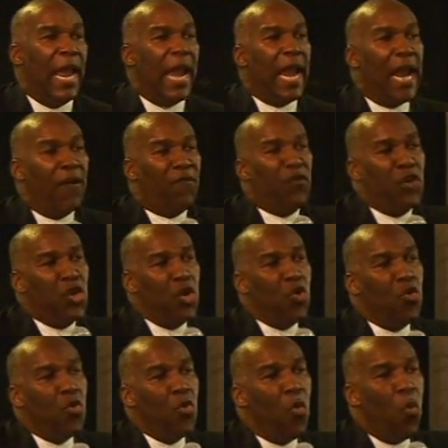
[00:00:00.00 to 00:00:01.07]
If
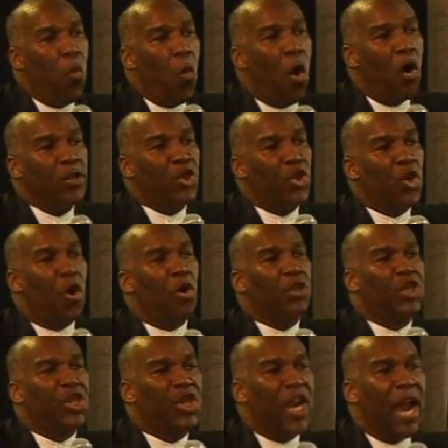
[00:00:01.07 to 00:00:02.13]
you want your
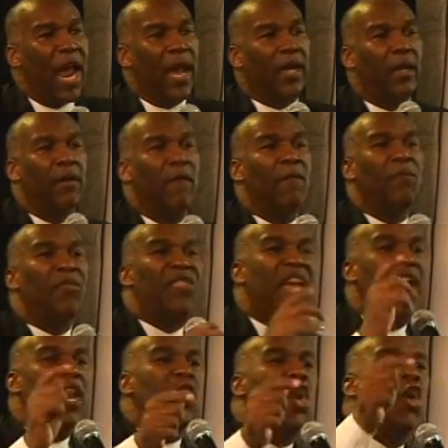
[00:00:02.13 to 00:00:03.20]
check,
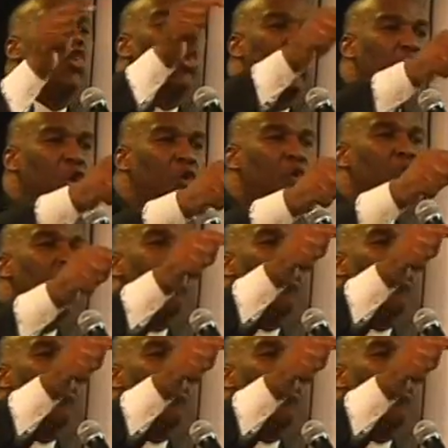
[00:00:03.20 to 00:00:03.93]
then do